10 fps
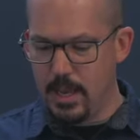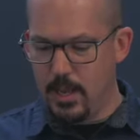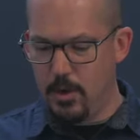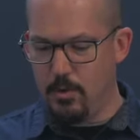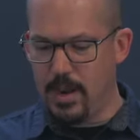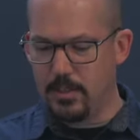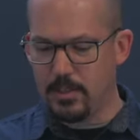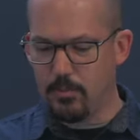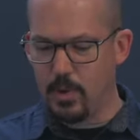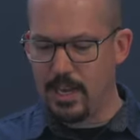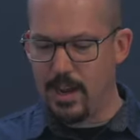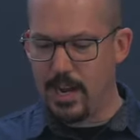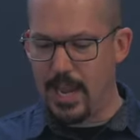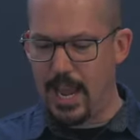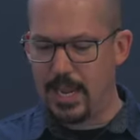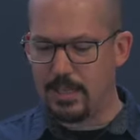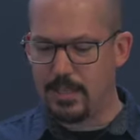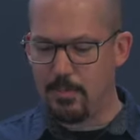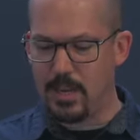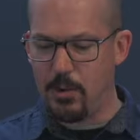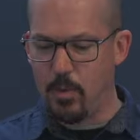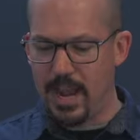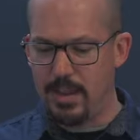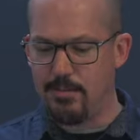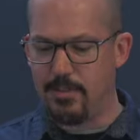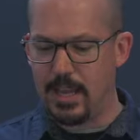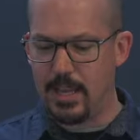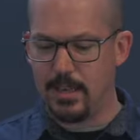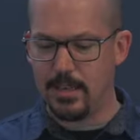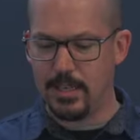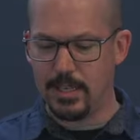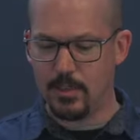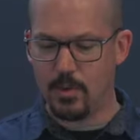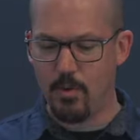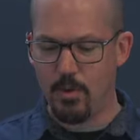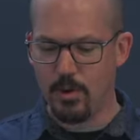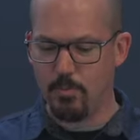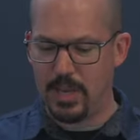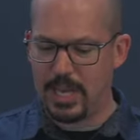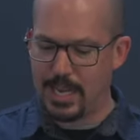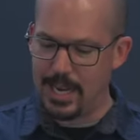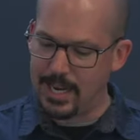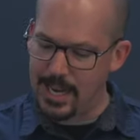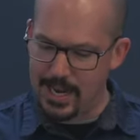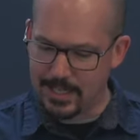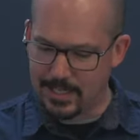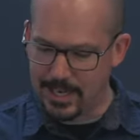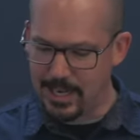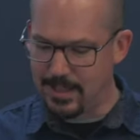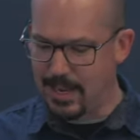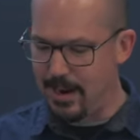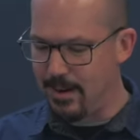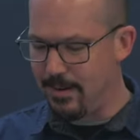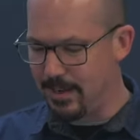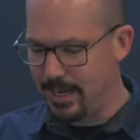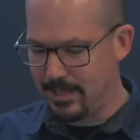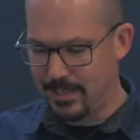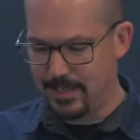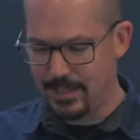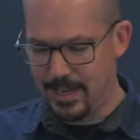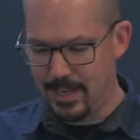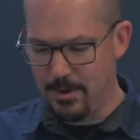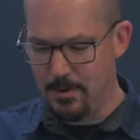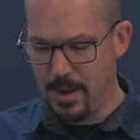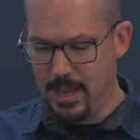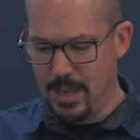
Who else have we got? Hey, send me a wave in Discord. Big Kitty, I see you there. Nice to see you.